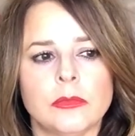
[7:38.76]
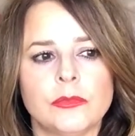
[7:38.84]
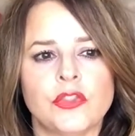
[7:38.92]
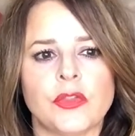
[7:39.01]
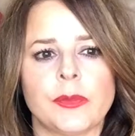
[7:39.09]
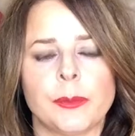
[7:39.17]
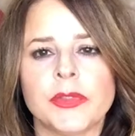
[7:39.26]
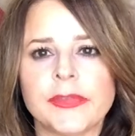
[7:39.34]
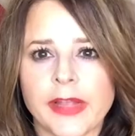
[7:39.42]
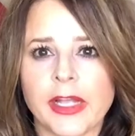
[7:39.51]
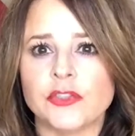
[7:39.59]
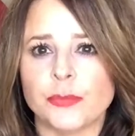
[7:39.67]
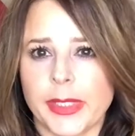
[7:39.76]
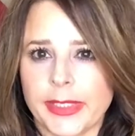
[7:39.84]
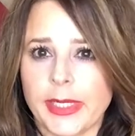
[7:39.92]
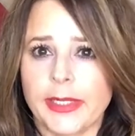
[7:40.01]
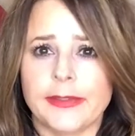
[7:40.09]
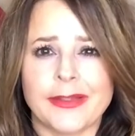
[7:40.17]
just massage my
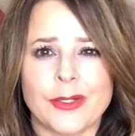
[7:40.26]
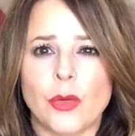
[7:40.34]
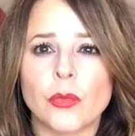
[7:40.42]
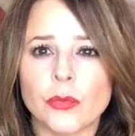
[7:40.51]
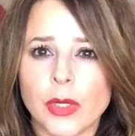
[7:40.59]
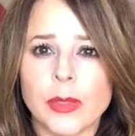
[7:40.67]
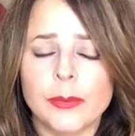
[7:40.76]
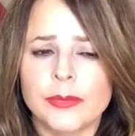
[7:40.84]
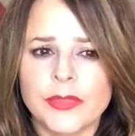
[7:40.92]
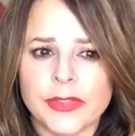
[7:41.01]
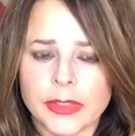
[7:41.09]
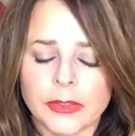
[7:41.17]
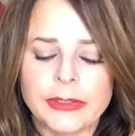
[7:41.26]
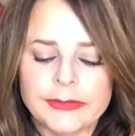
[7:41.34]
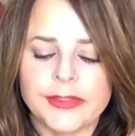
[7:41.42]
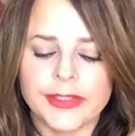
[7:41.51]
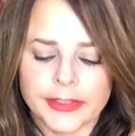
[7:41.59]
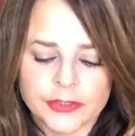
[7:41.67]
eyes. I don't rub or
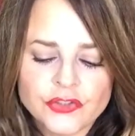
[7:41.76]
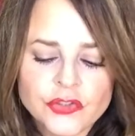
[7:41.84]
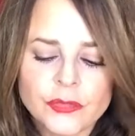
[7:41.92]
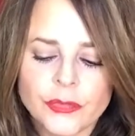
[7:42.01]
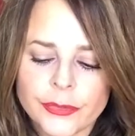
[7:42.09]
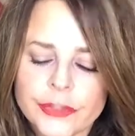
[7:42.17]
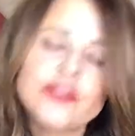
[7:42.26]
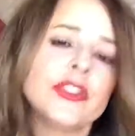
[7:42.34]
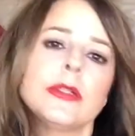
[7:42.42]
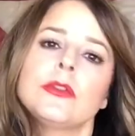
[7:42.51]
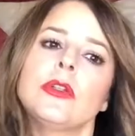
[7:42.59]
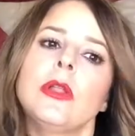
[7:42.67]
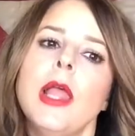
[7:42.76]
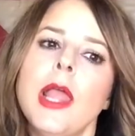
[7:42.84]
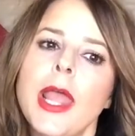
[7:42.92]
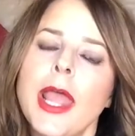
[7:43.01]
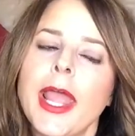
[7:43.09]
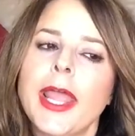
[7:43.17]
dig. It's just very gentle.
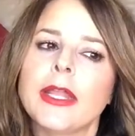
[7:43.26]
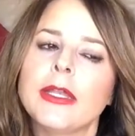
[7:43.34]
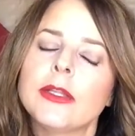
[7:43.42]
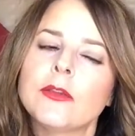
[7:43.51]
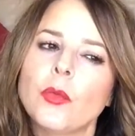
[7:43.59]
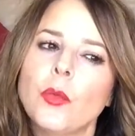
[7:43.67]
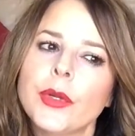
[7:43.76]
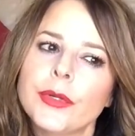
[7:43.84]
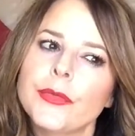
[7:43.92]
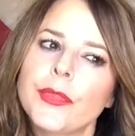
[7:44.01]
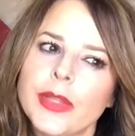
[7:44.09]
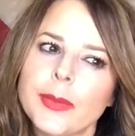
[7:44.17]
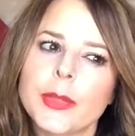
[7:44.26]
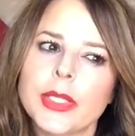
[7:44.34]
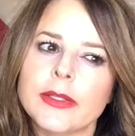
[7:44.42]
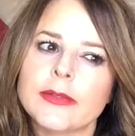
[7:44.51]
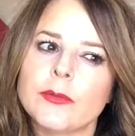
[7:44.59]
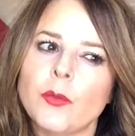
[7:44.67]
And it's a weird thing
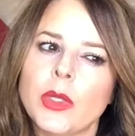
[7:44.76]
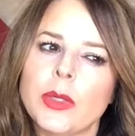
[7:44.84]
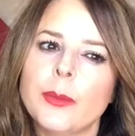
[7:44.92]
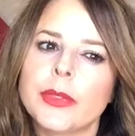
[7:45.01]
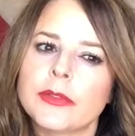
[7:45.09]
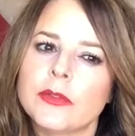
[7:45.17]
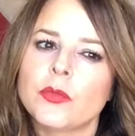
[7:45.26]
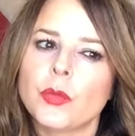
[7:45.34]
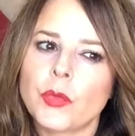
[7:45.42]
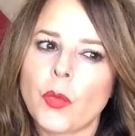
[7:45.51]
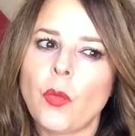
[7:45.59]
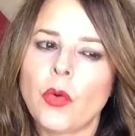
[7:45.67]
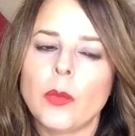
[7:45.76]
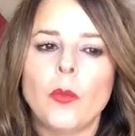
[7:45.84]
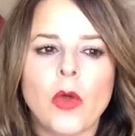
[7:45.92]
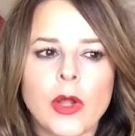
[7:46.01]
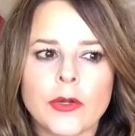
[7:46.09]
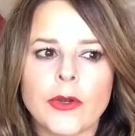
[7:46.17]
because when it mixes with the warm
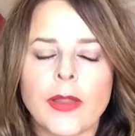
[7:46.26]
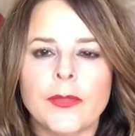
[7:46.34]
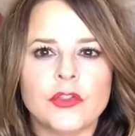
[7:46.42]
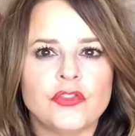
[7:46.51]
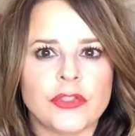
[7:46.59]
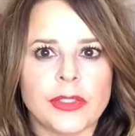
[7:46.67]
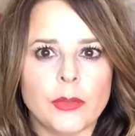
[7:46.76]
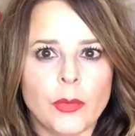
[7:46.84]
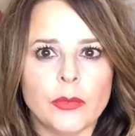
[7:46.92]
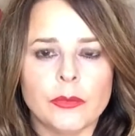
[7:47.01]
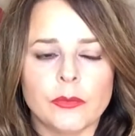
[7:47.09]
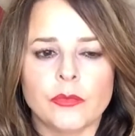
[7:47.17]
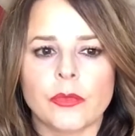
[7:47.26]
water and the gentle